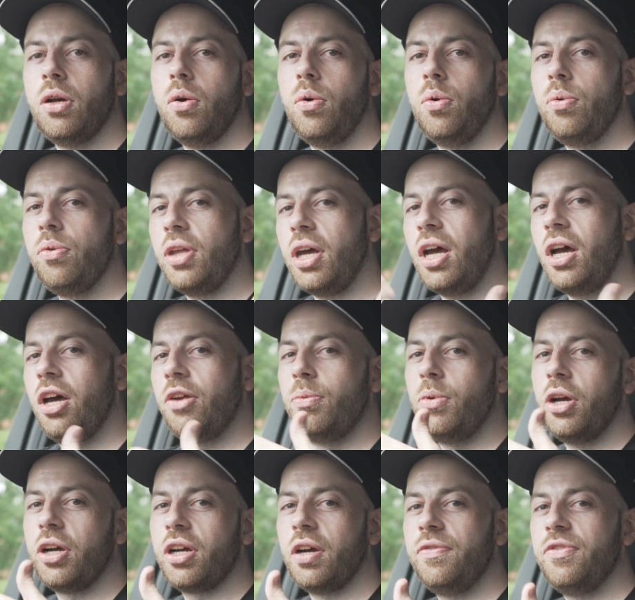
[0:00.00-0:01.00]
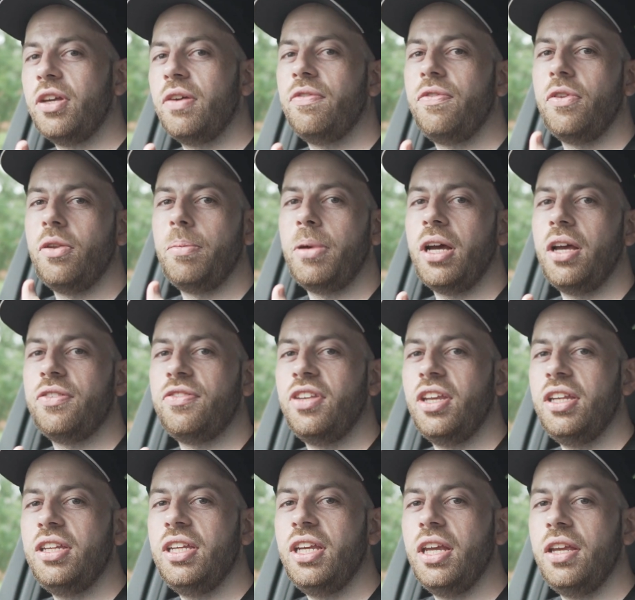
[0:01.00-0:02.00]
all the hard work I've done for the past
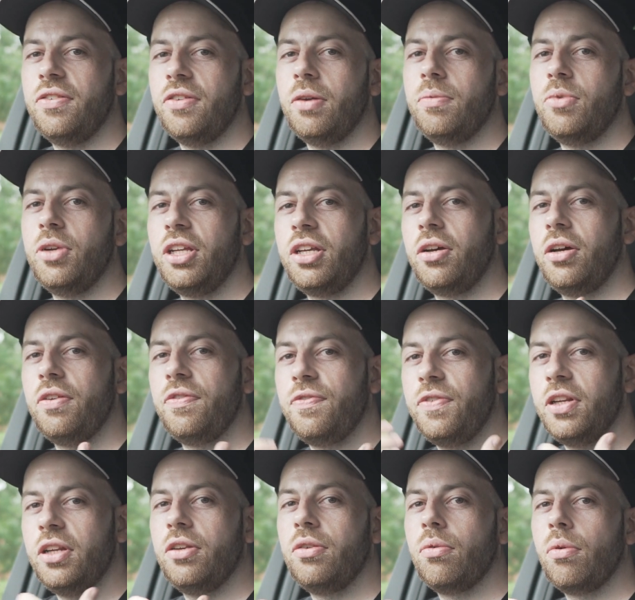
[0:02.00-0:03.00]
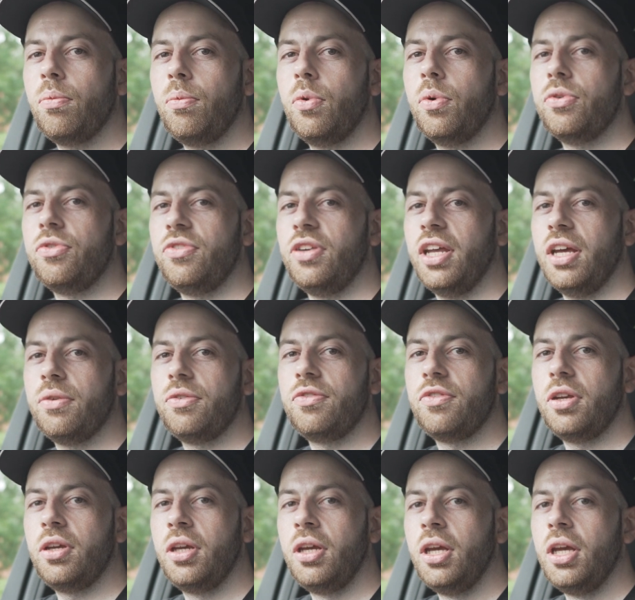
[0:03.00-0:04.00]
10 years, I'm really kind of feeling the rewards now.
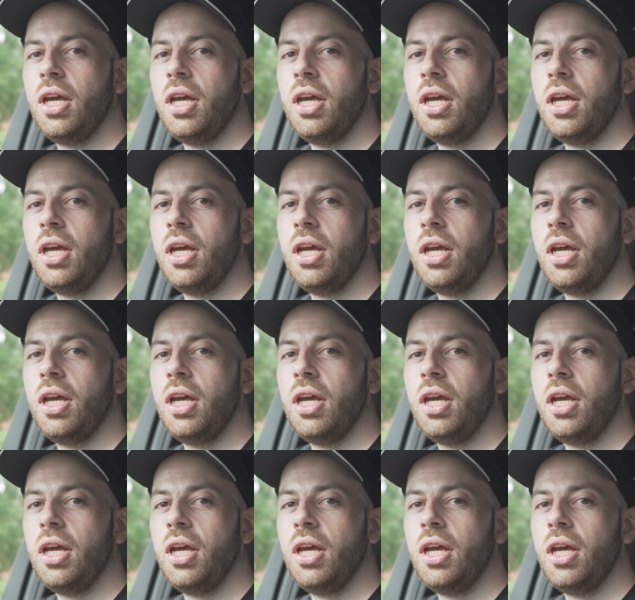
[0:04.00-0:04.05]
So